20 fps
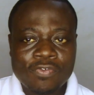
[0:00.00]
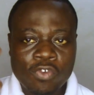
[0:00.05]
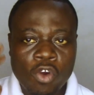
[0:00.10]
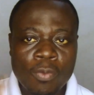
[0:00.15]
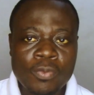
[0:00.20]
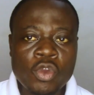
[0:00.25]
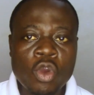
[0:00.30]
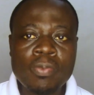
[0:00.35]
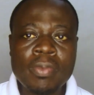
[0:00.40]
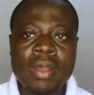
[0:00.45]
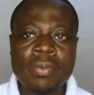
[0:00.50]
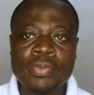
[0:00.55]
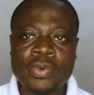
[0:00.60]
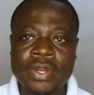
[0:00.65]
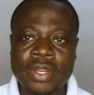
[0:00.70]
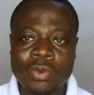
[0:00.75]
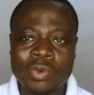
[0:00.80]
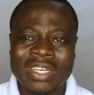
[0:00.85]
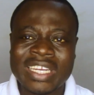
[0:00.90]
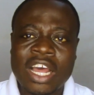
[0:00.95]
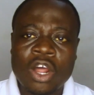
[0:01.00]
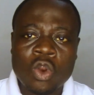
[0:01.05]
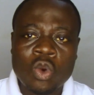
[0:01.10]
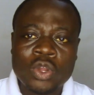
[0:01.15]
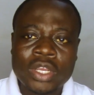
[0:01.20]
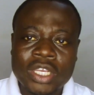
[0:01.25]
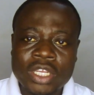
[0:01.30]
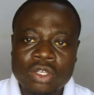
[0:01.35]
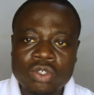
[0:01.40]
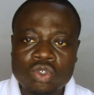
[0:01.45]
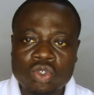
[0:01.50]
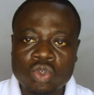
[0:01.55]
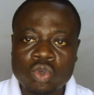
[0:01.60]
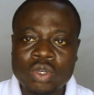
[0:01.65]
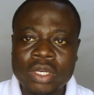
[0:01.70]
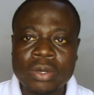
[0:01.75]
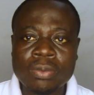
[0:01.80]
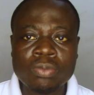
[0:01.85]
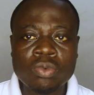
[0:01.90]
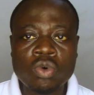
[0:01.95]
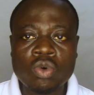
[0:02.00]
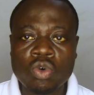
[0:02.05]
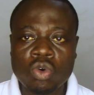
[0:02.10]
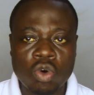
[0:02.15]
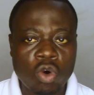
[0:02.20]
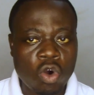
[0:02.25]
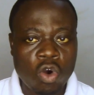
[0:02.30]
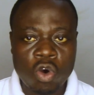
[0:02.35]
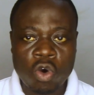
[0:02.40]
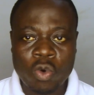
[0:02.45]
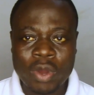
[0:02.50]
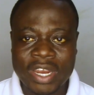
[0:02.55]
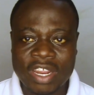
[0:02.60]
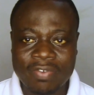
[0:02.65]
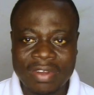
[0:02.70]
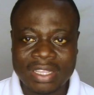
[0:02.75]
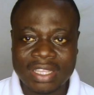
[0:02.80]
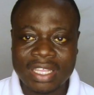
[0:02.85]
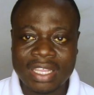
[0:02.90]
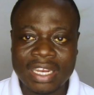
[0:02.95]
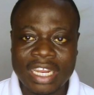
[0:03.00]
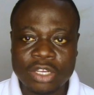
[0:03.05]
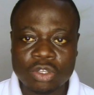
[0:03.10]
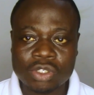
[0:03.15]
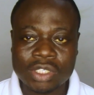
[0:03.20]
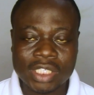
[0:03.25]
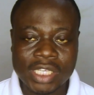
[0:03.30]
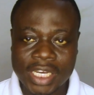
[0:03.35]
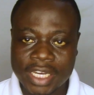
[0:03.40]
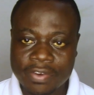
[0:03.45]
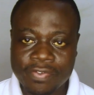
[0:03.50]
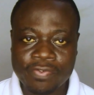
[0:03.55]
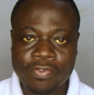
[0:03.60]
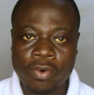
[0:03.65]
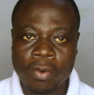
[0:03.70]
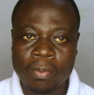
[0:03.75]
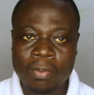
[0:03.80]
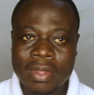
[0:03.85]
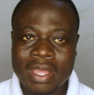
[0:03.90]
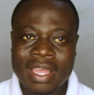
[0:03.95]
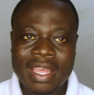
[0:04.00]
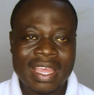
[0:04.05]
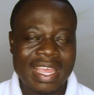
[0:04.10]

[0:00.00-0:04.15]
from your memory without looking through the book or whatever thing that you studied from.